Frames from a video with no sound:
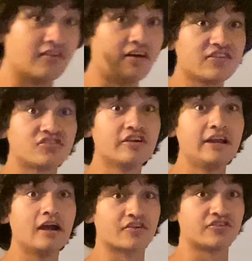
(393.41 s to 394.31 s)
last
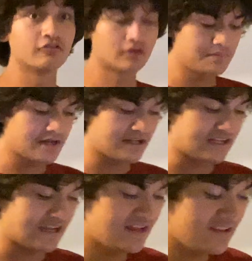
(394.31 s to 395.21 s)
3 are still
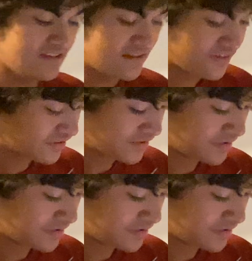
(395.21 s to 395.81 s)
remaining in the